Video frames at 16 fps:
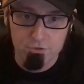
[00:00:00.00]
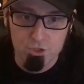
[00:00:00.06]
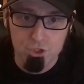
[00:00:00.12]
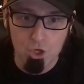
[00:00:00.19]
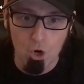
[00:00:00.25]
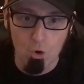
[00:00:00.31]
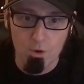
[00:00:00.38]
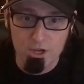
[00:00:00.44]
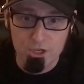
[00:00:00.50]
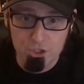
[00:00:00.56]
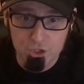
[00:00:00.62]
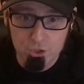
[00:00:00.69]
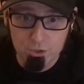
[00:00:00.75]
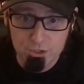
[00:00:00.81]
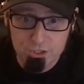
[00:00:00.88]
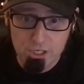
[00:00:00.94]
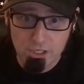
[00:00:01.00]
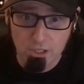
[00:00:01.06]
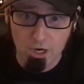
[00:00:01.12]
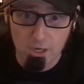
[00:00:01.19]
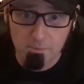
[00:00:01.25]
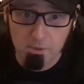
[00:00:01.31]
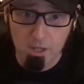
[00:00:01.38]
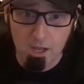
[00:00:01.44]
So as soon as the
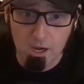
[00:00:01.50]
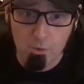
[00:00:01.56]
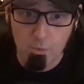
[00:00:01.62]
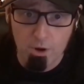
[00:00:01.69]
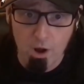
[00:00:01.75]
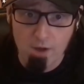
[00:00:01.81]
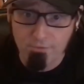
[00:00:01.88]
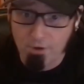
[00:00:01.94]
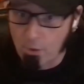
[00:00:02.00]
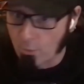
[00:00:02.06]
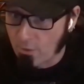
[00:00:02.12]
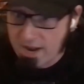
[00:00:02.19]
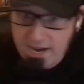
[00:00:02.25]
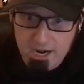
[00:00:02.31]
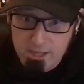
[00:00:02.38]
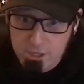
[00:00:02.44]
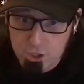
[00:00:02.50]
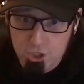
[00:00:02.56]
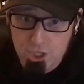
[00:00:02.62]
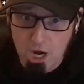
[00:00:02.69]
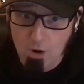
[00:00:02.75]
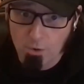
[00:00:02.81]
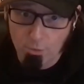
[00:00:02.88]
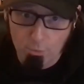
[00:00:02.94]
alarm clock went off, I ran out of the
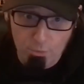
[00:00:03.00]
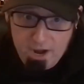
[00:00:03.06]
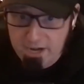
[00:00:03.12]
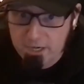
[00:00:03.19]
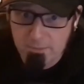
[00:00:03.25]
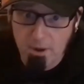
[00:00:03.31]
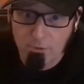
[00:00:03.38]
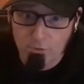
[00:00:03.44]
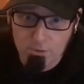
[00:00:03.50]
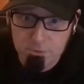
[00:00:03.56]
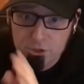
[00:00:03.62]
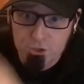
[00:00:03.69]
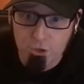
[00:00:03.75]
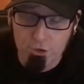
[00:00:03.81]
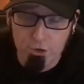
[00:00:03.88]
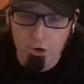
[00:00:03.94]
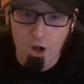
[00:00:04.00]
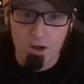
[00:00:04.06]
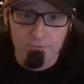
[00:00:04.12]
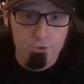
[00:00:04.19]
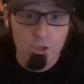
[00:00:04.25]
shower, ran into my room to turn it off.